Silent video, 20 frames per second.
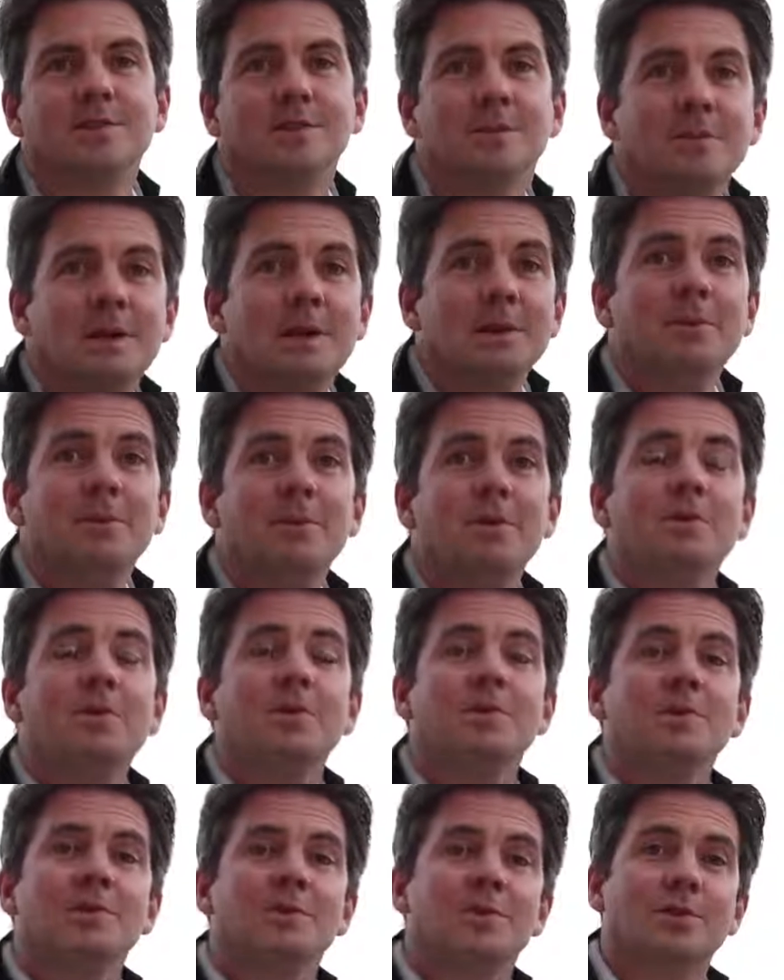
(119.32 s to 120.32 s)
So the minimum you
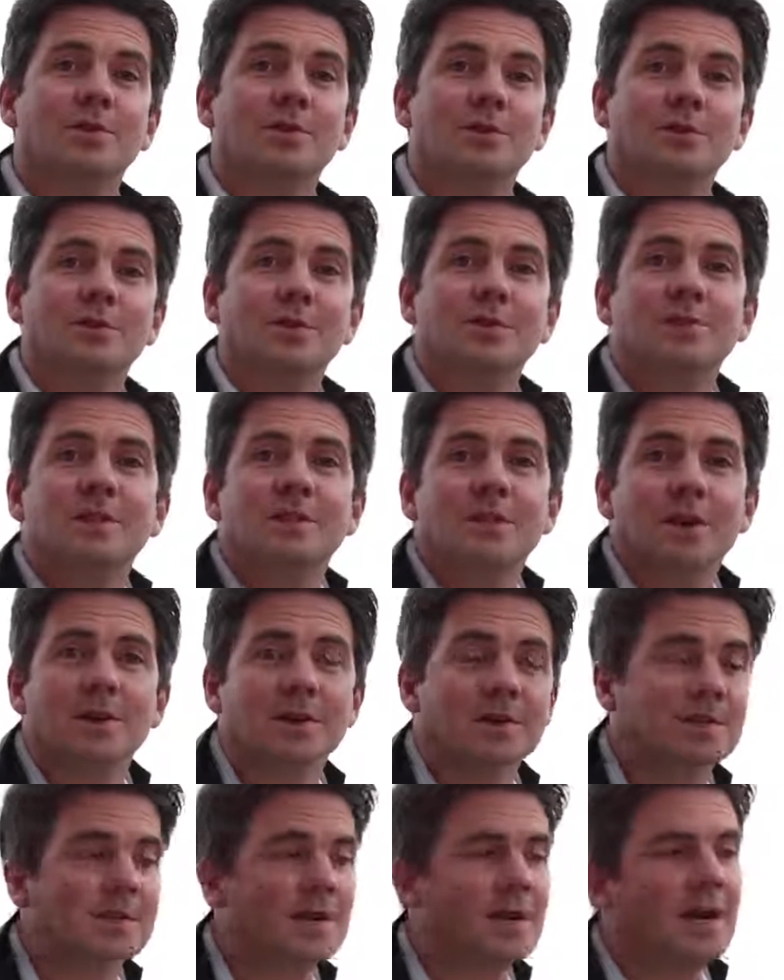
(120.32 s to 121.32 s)
can withdraw is
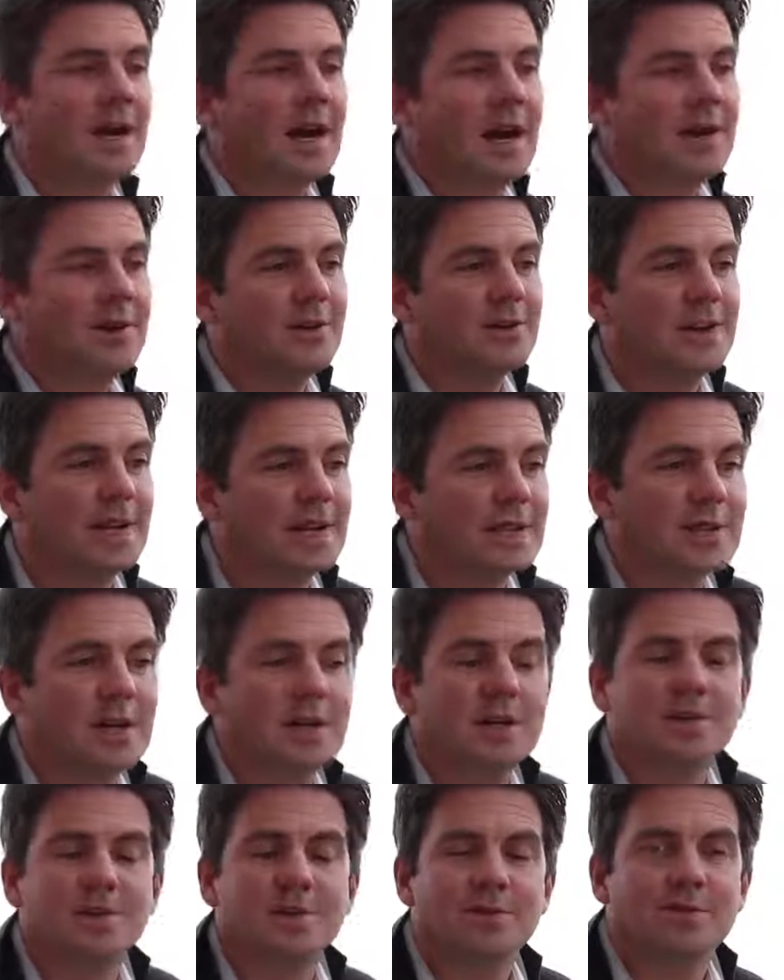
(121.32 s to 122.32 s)
$50 and you'll get
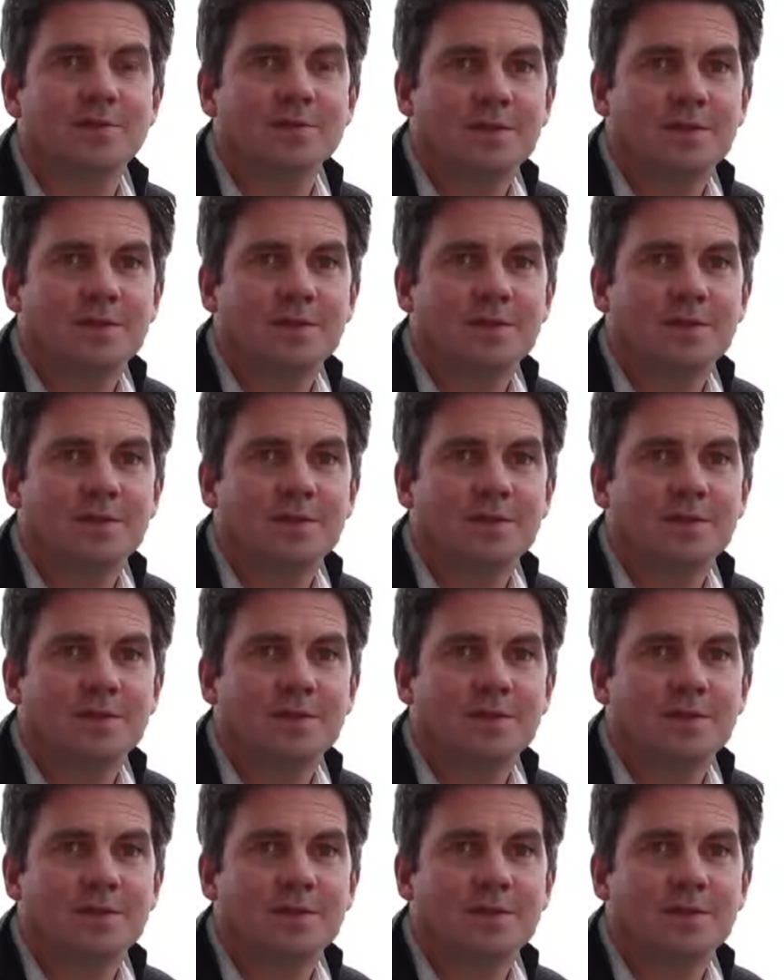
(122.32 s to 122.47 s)
charged a